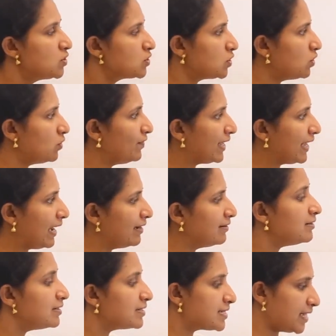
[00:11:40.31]
So we
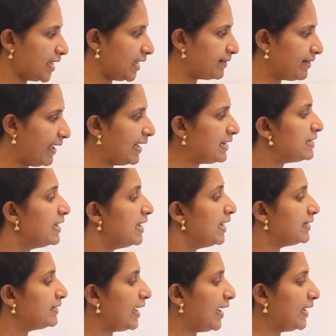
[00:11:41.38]
can say
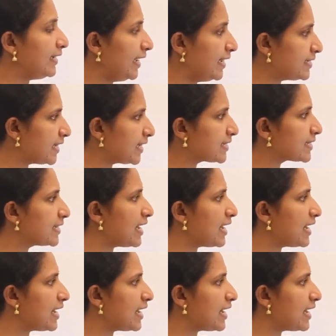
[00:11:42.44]
that 96